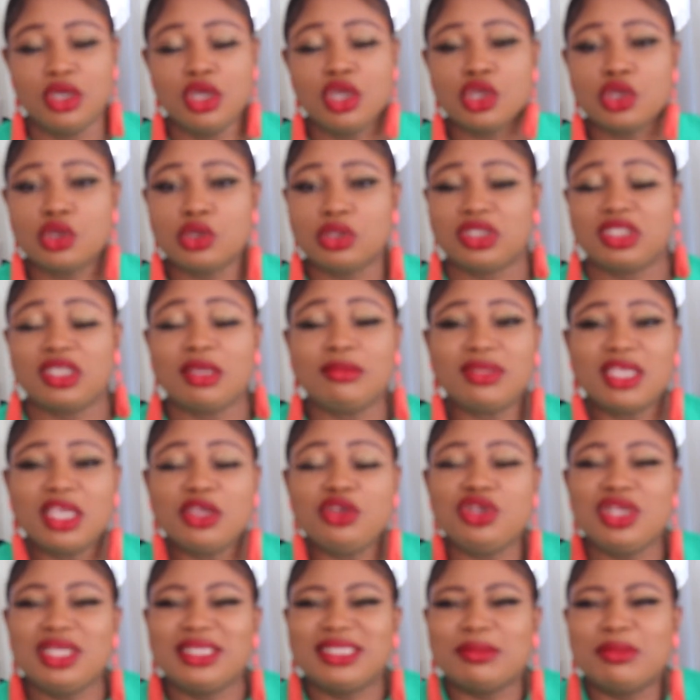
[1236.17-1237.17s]
Because sometimes
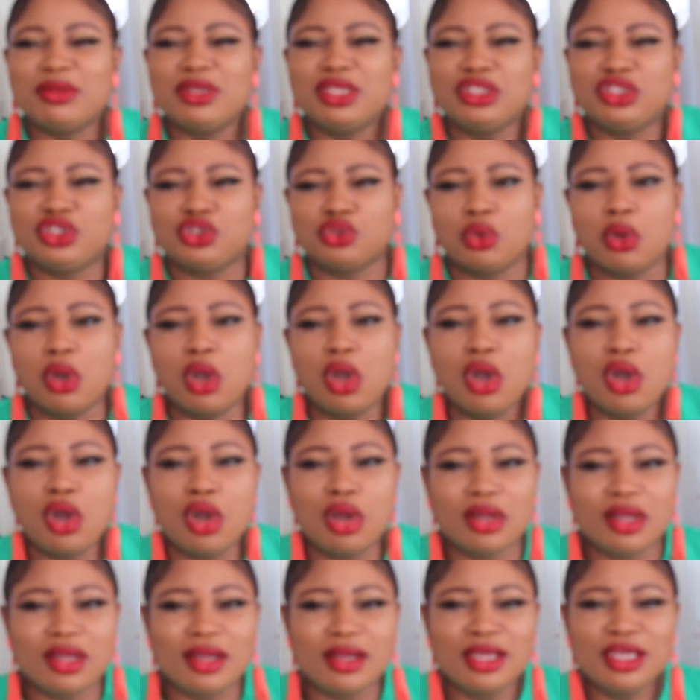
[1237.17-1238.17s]
you need somebody to
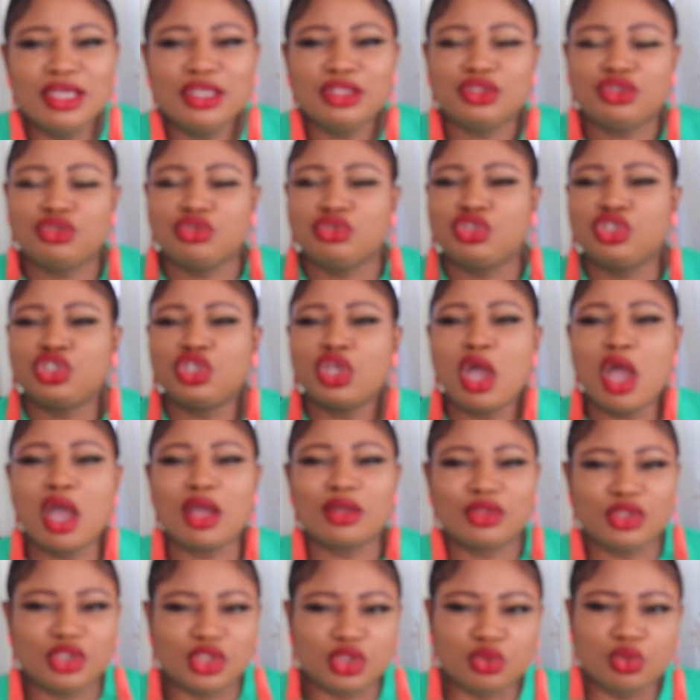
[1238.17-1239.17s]
hug, to
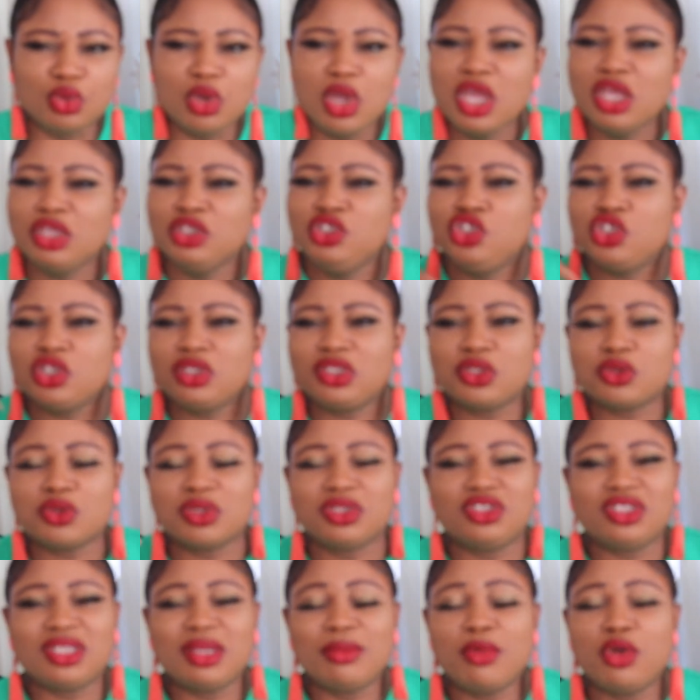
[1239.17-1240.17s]
talk to. Just
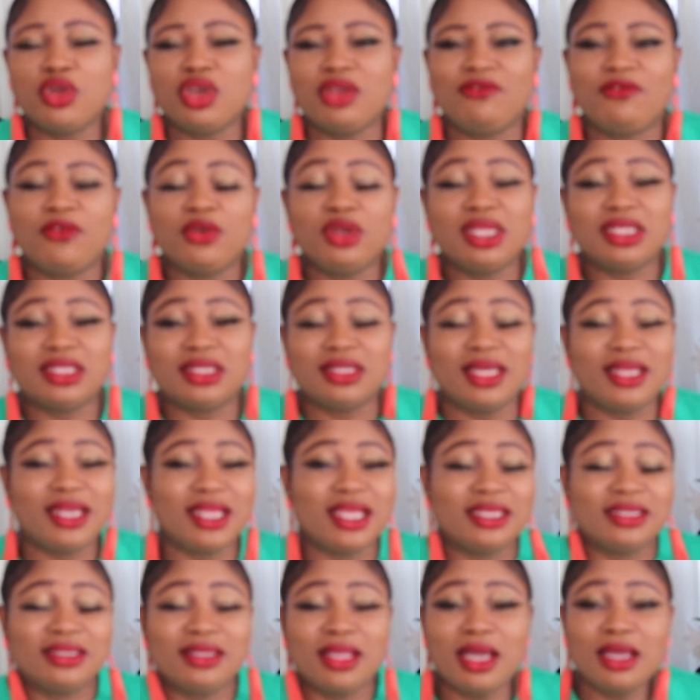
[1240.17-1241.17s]
talking to them on the phone is
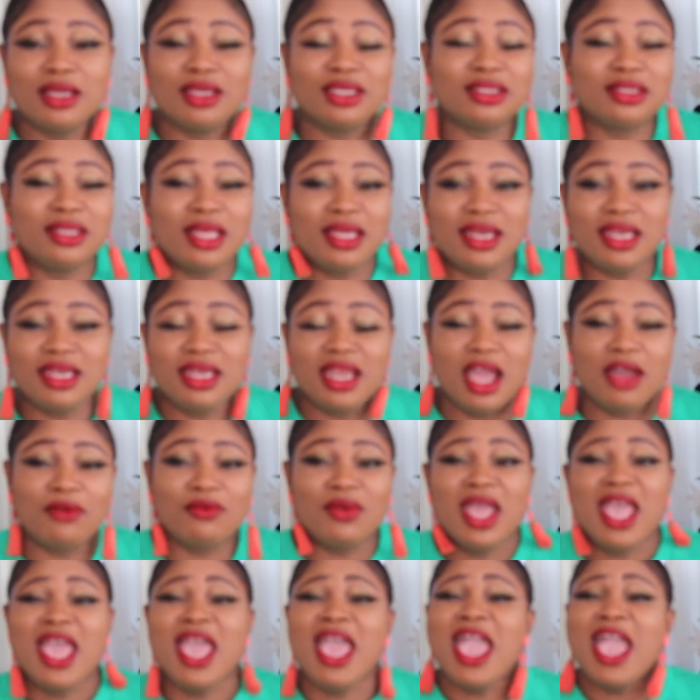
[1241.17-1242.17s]
not, is not, is not
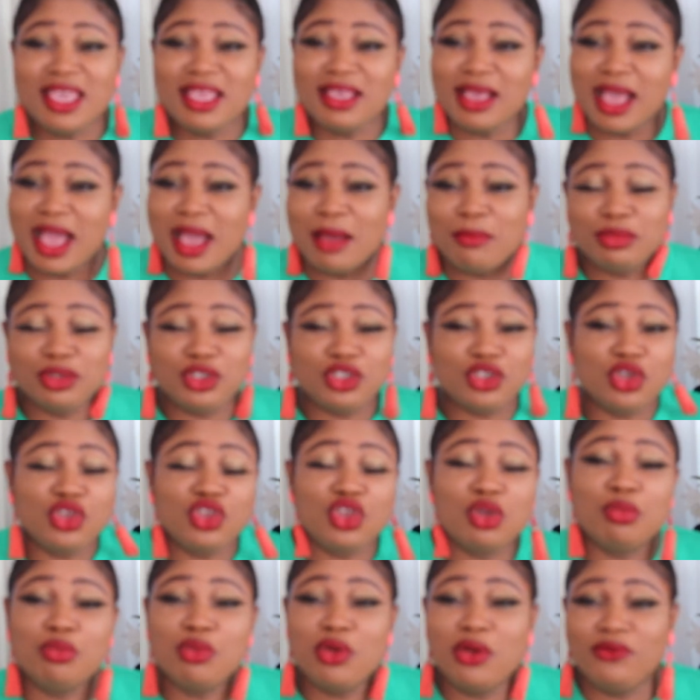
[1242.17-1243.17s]
enough. And I'm sure
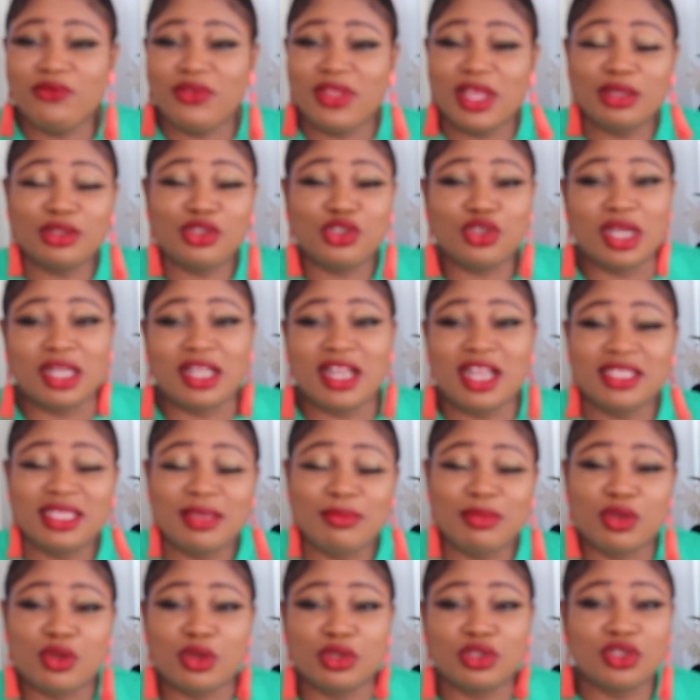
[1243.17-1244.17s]
you moved down to
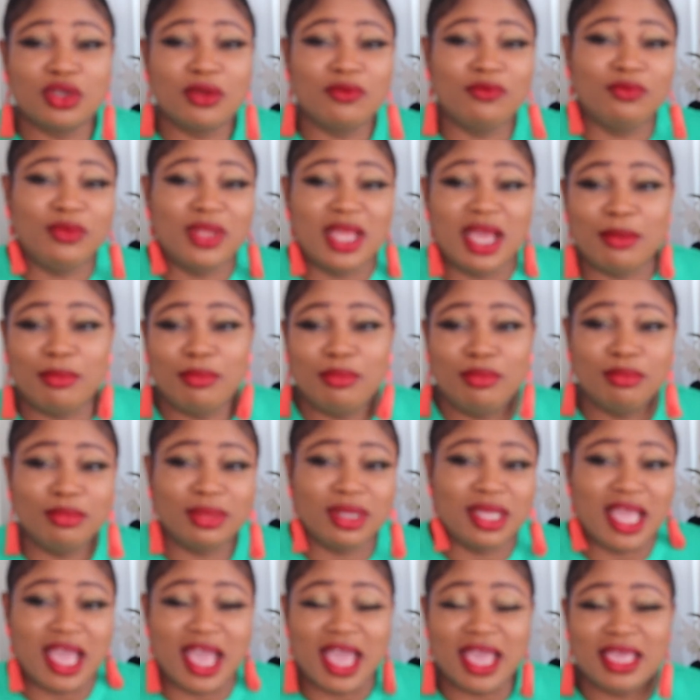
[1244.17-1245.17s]
Atlanta because of that
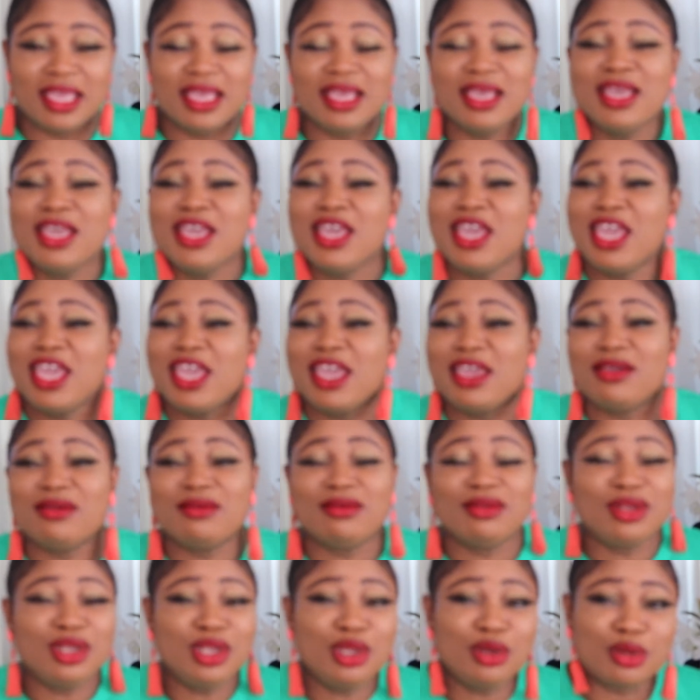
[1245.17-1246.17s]
guy.
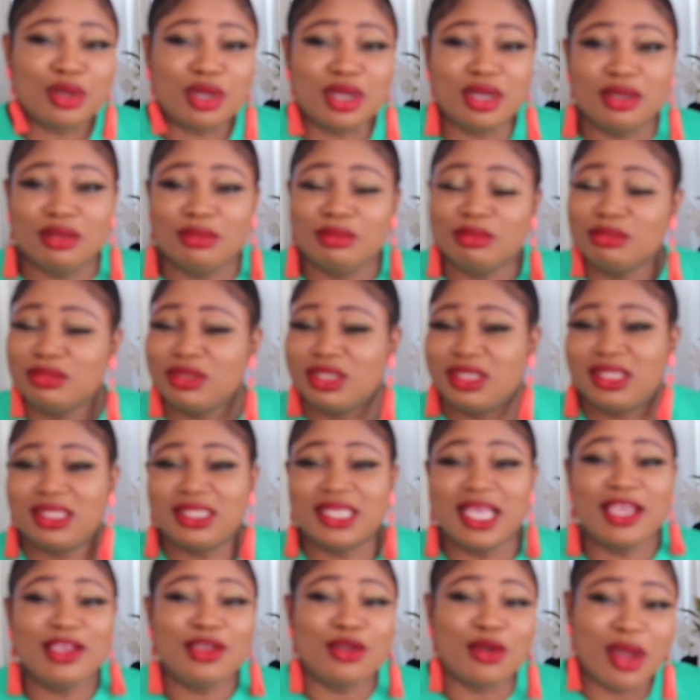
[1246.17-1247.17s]
Look,
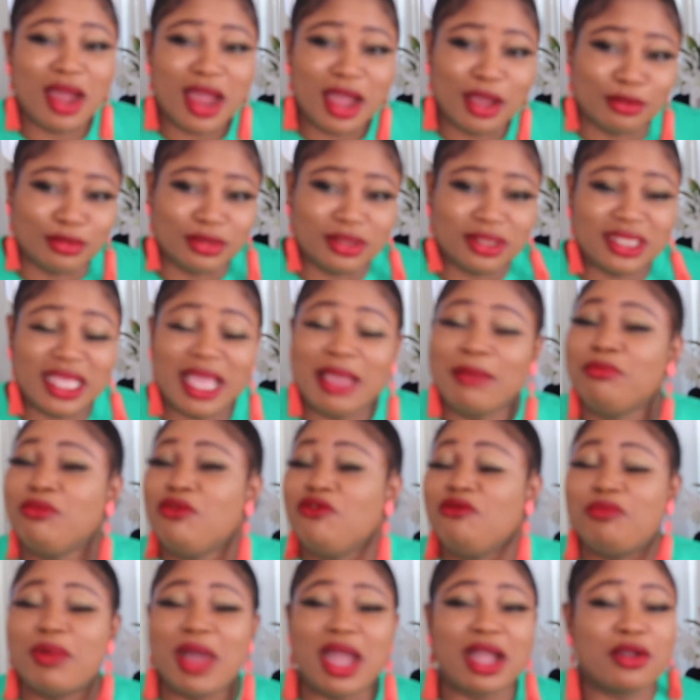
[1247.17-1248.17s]
sell your house and
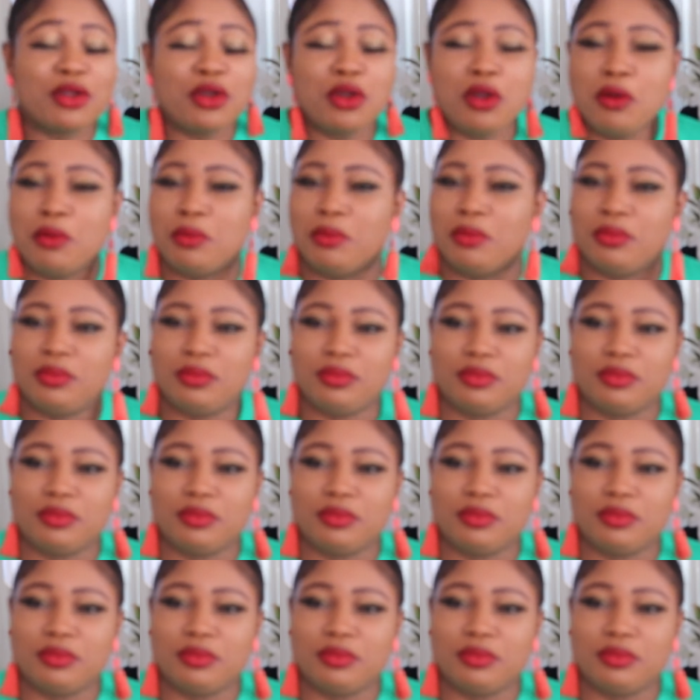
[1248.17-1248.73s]
move back home.